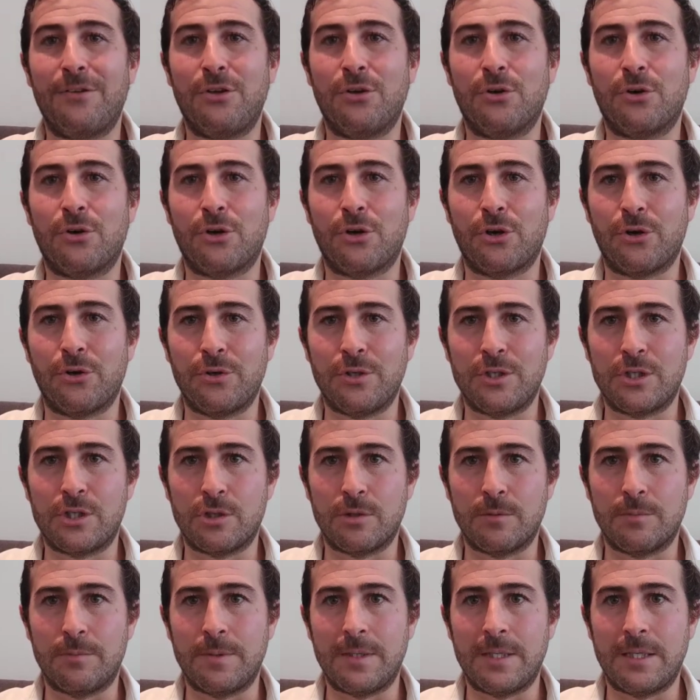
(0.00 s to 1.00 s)
You're going
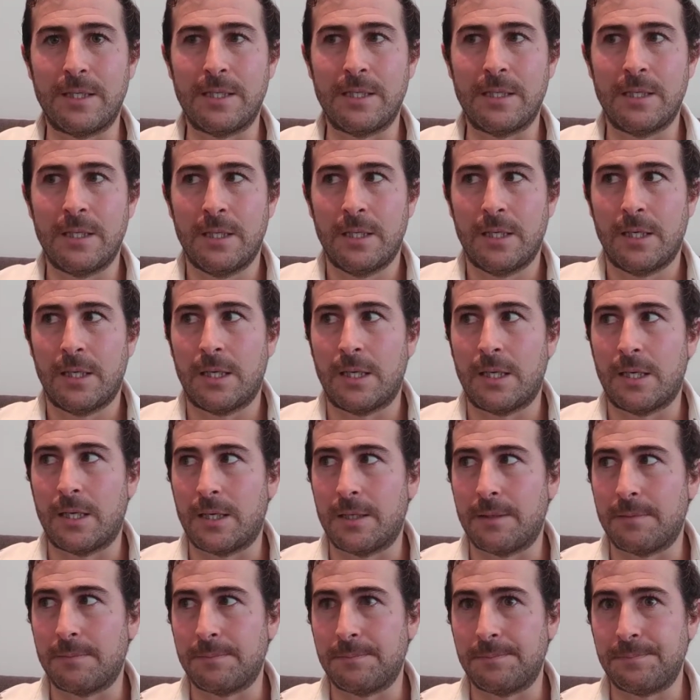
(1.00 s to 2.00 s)
to be
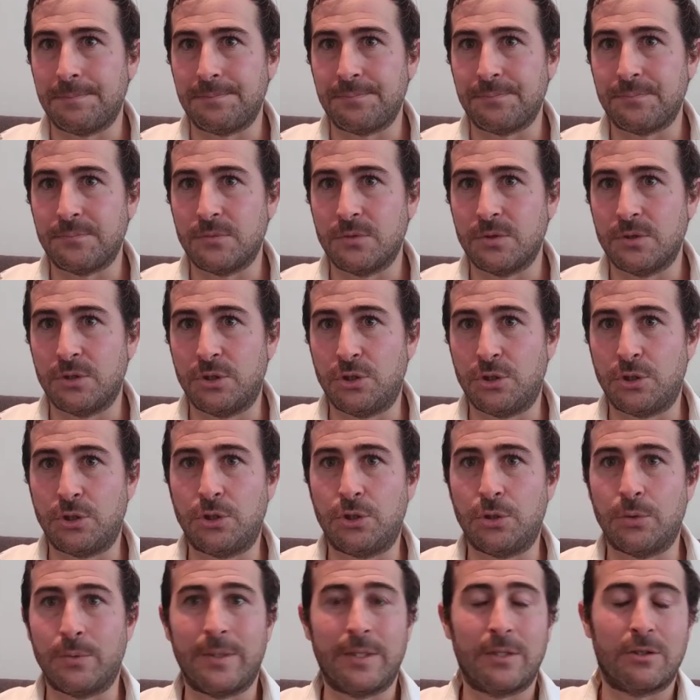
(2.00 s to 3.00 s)
um,
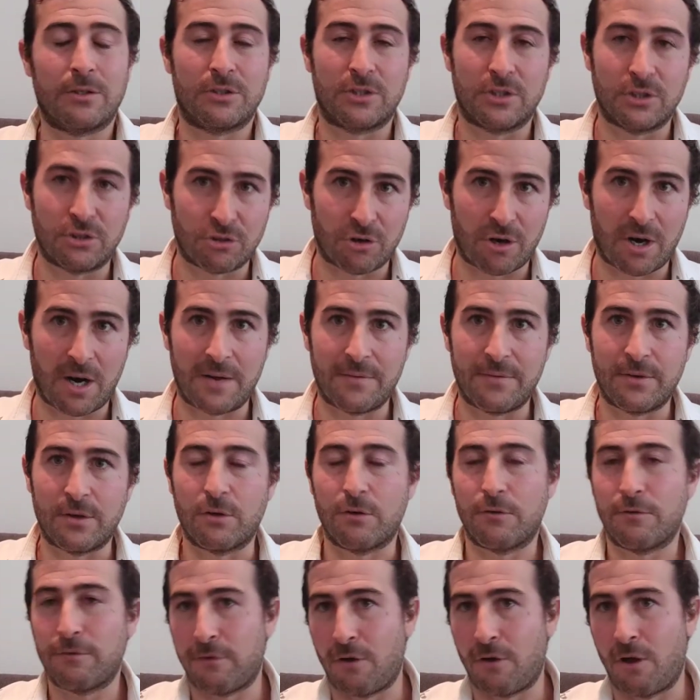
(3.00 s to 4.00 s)
doing lots of
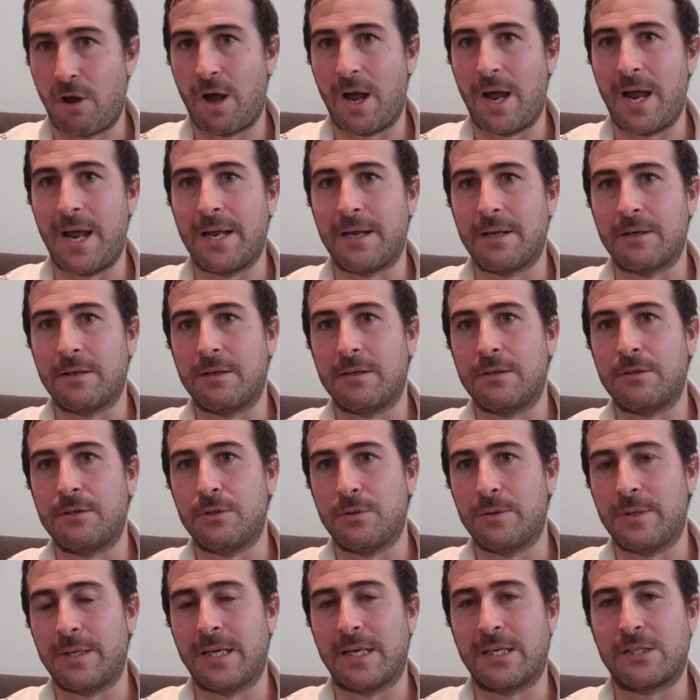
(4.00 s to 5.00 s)
driving or flying and
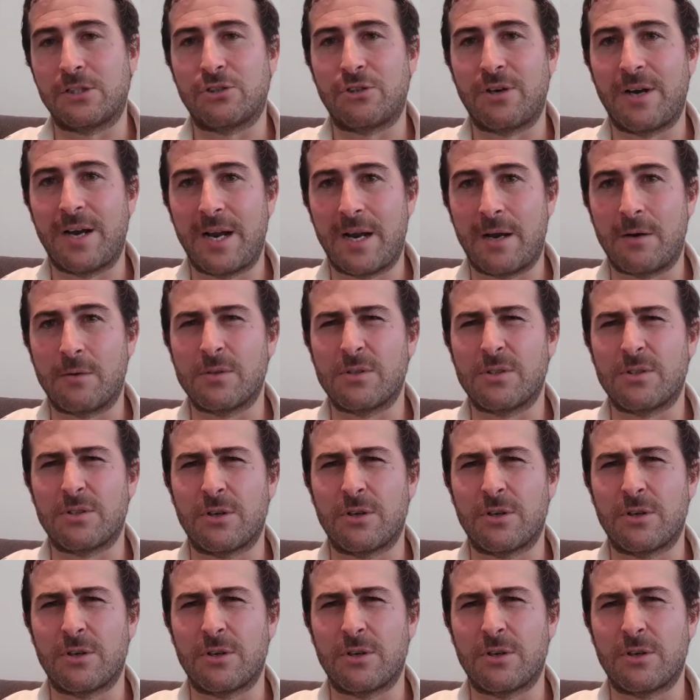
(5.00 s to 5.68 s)
doing extra hours.